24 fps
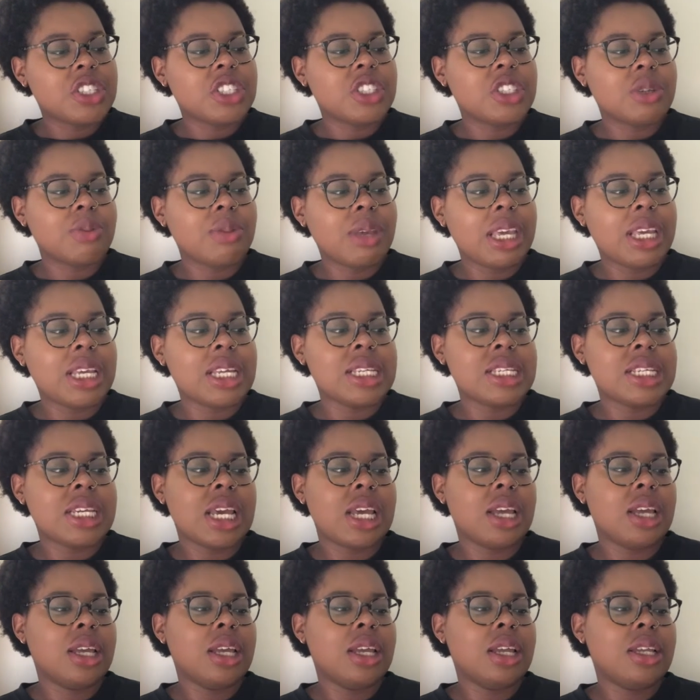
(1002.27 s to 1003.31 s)
Jamaican
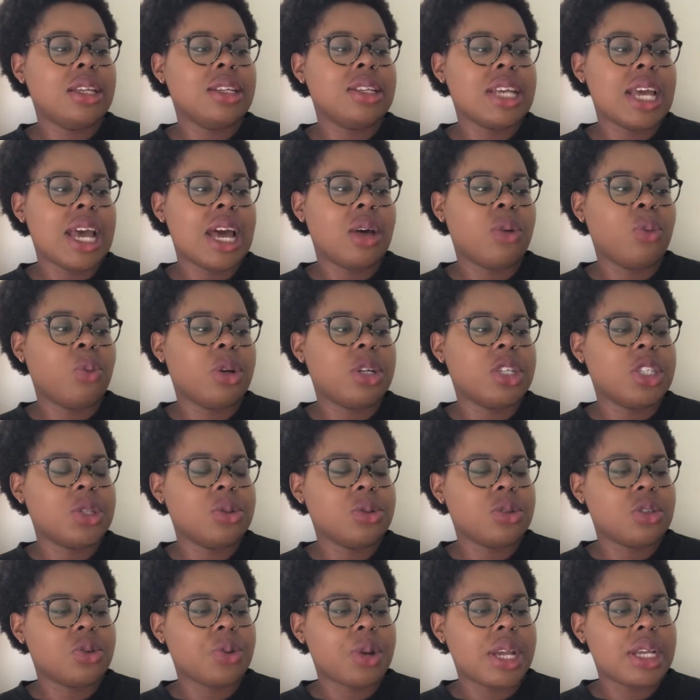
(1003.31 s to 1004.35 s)
town where she
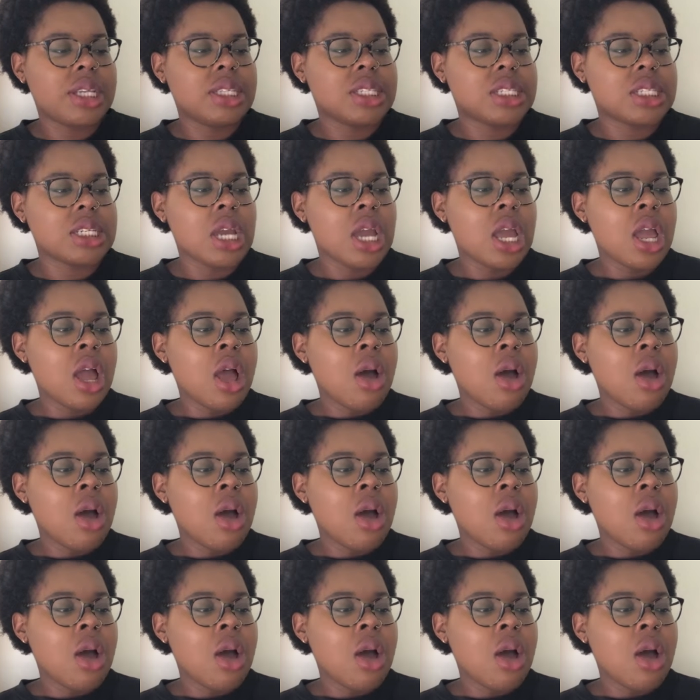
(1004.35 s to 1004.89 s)
was raised.